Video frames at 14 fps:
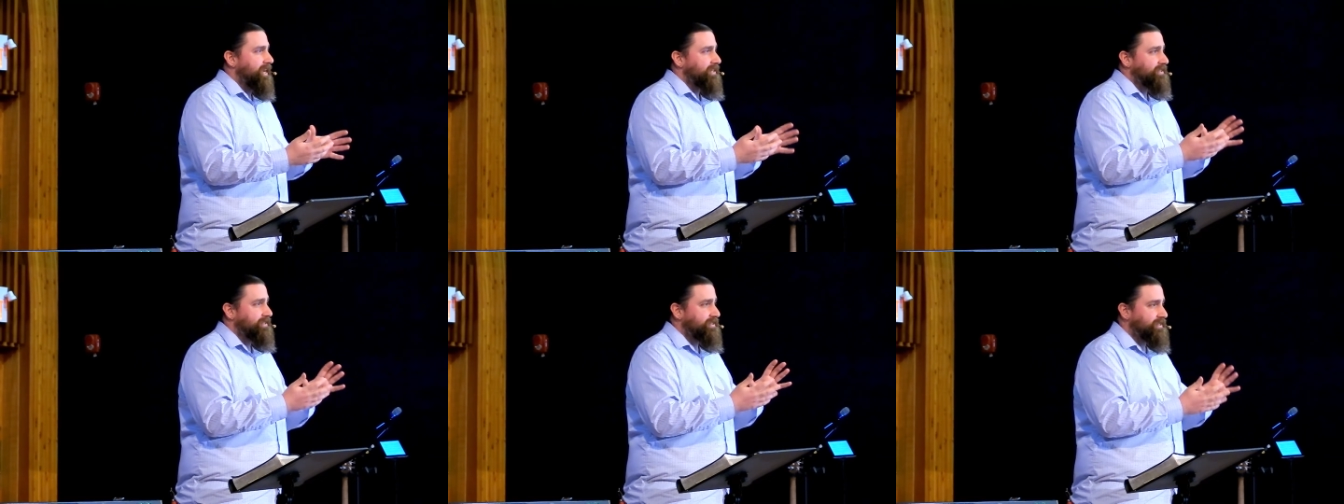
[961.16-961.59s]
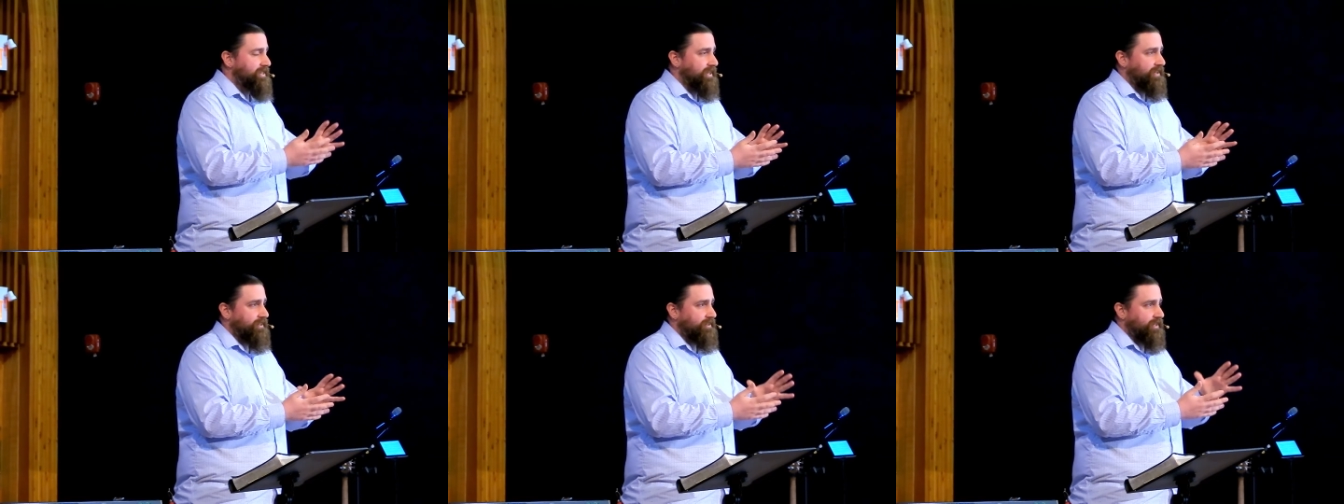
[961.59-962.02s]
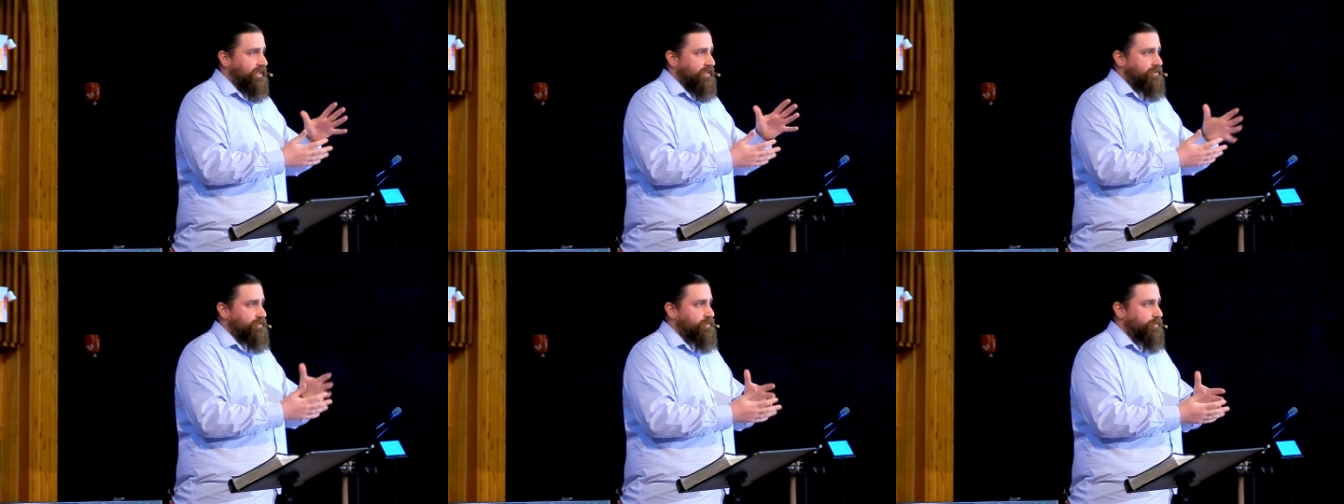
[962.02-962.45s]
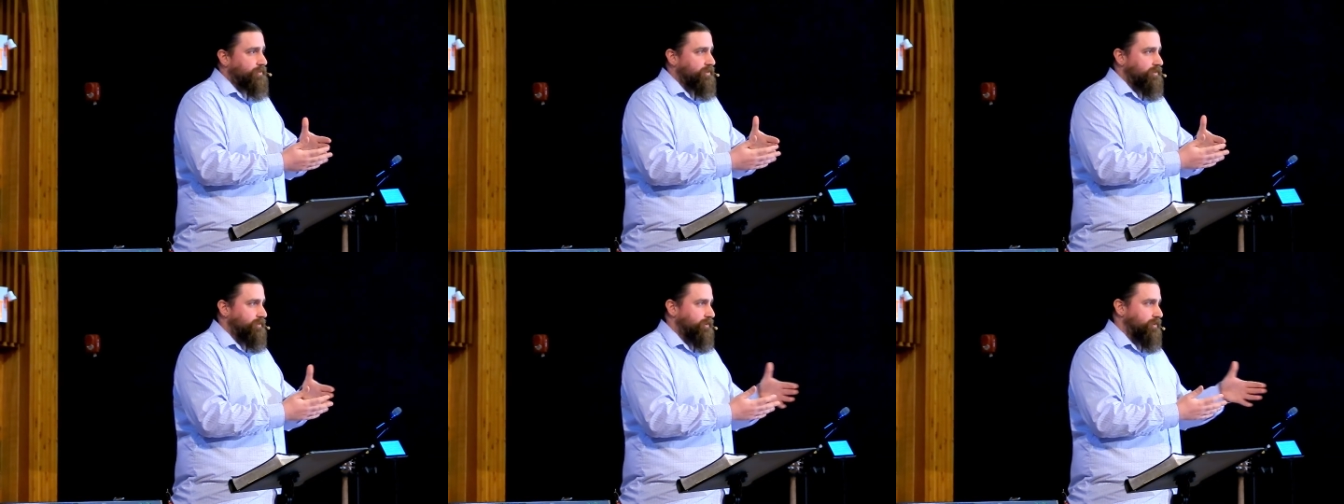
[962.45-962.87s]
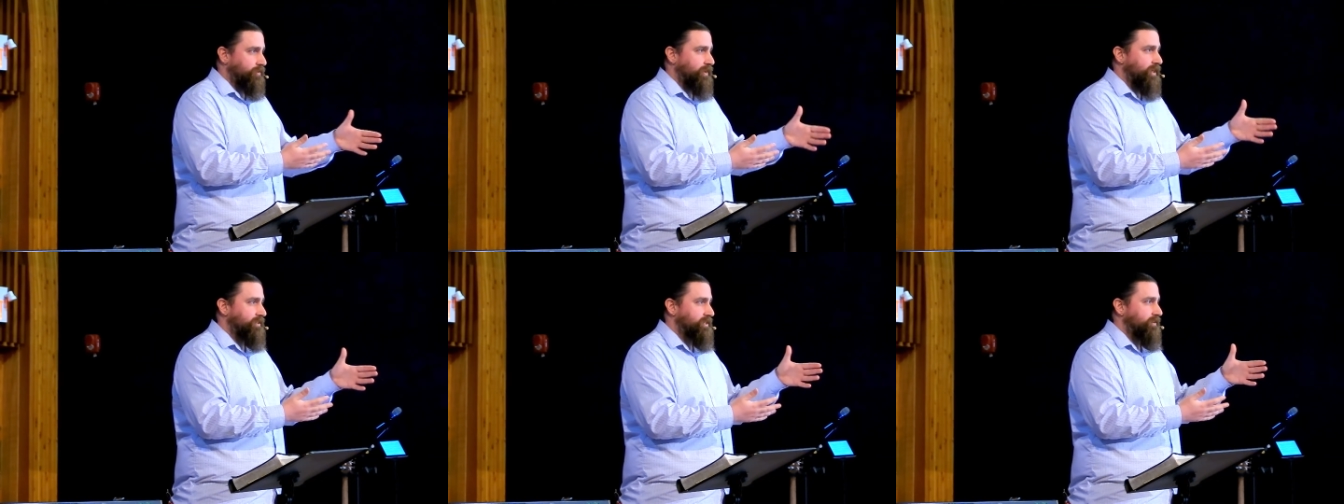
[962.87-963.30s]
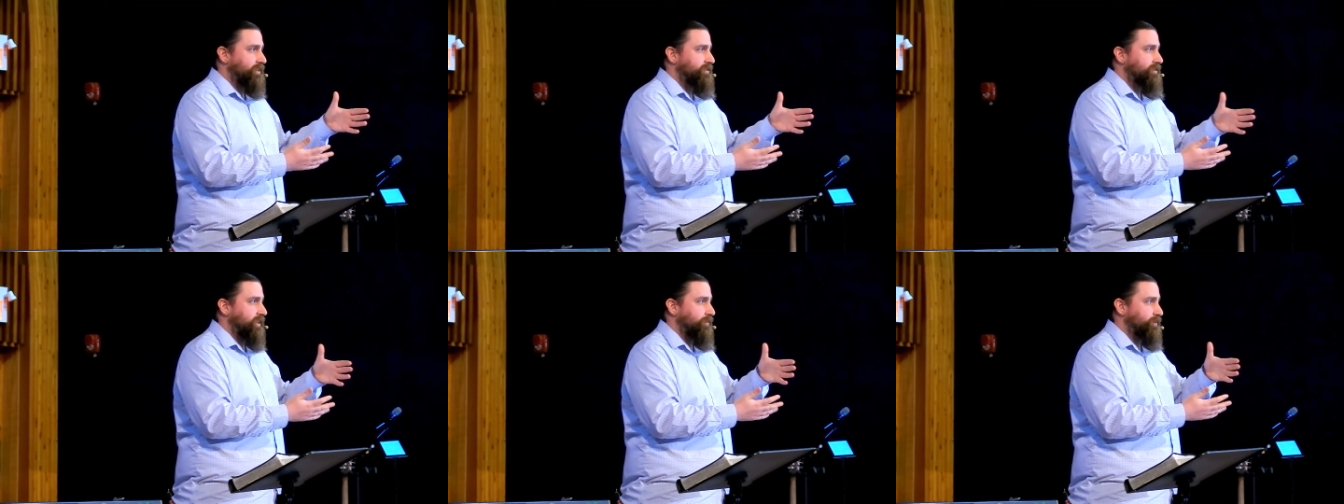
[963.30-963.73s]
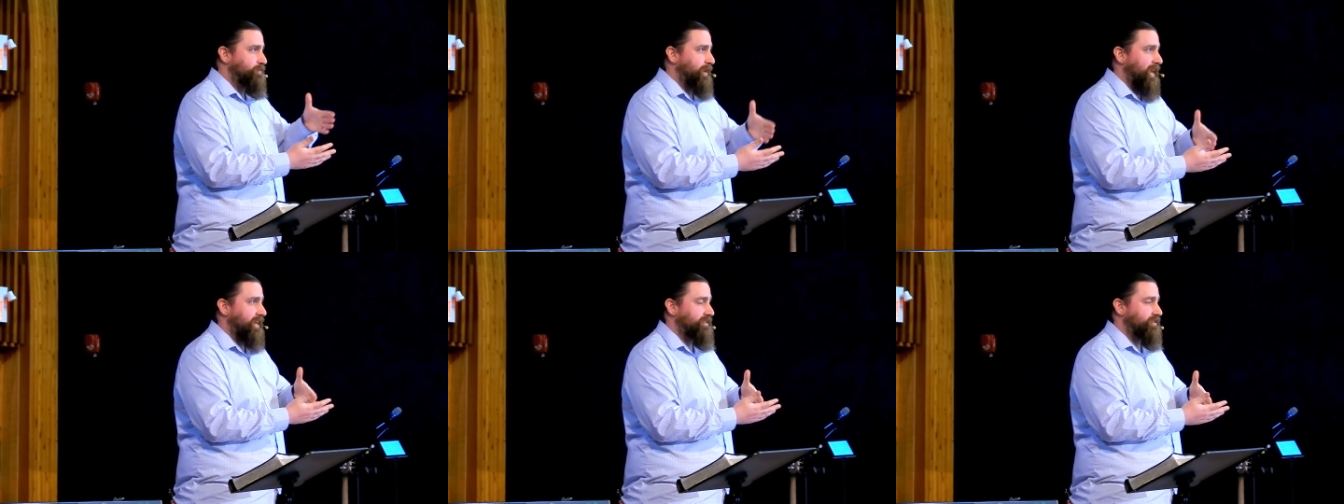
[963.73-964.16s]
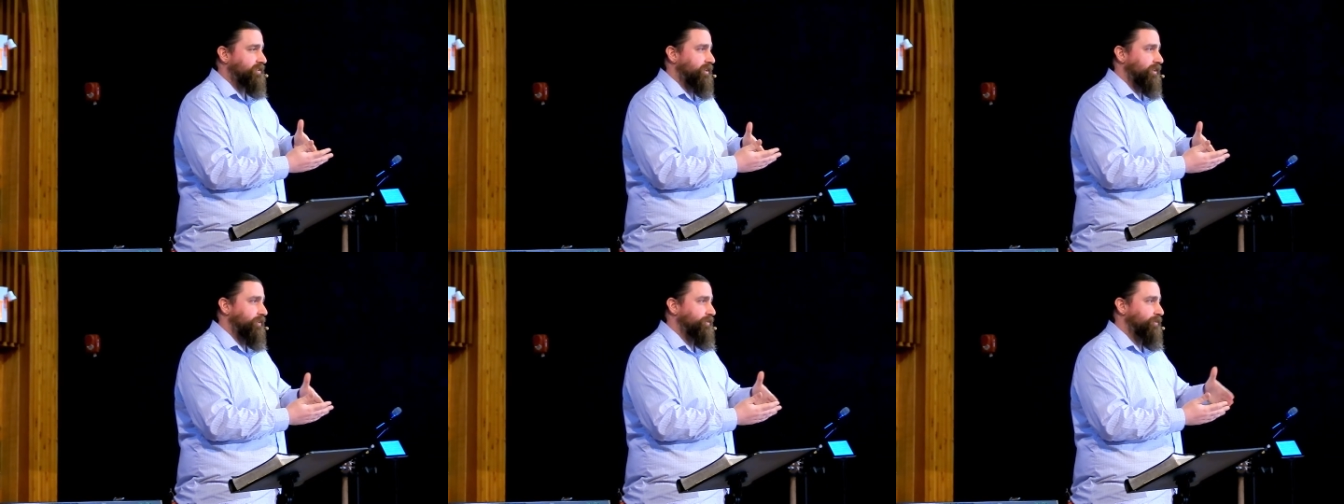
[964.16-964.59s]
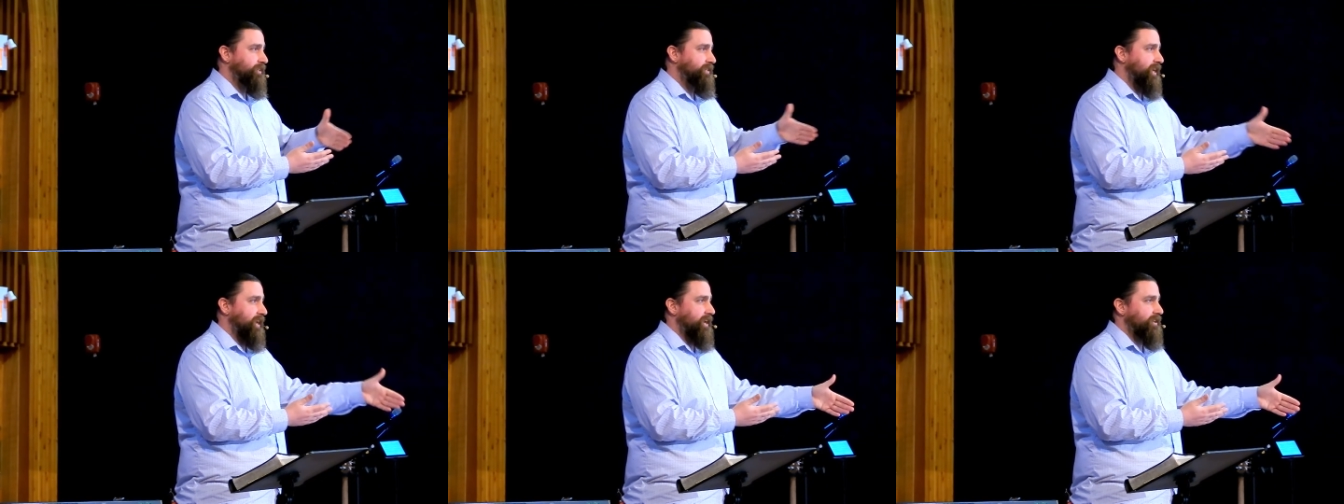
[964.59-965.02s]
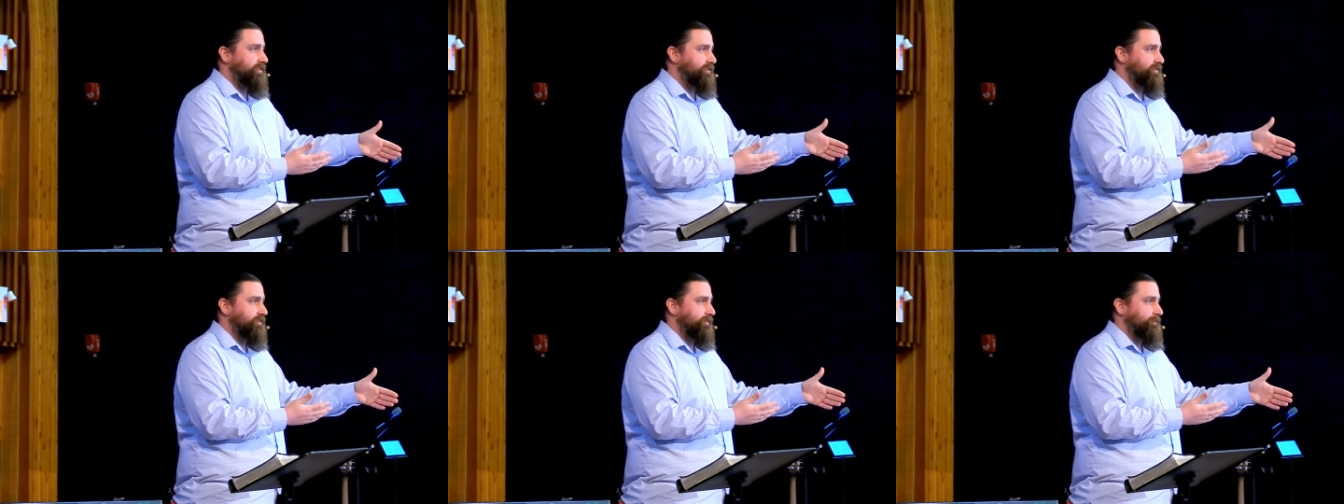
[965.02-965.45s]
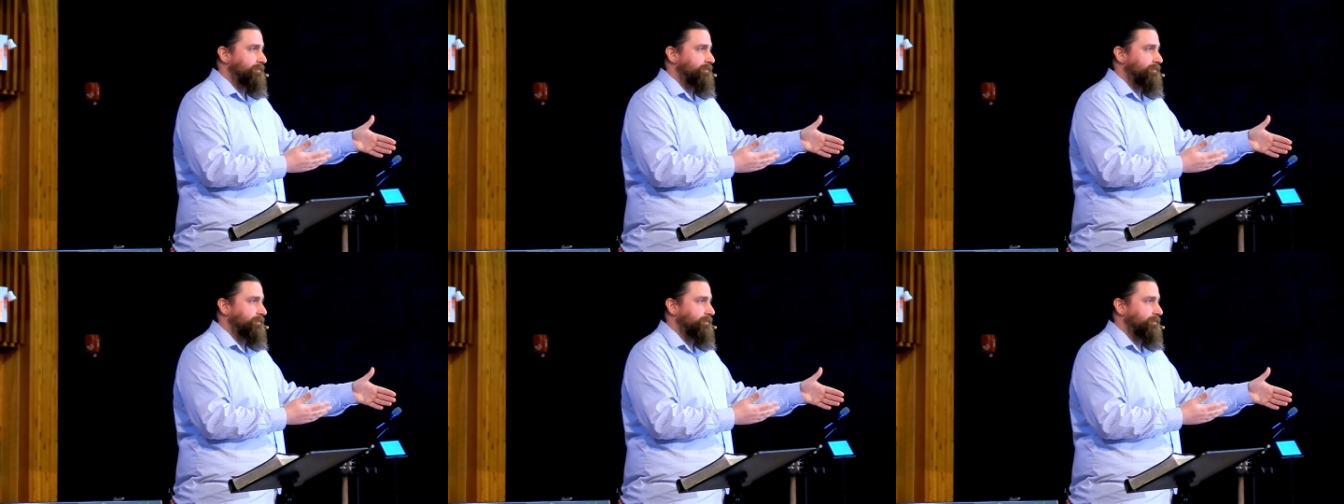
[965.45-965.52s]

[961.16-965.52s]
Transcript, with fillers: sin, like historical hereditary sin, was passed on through the dads.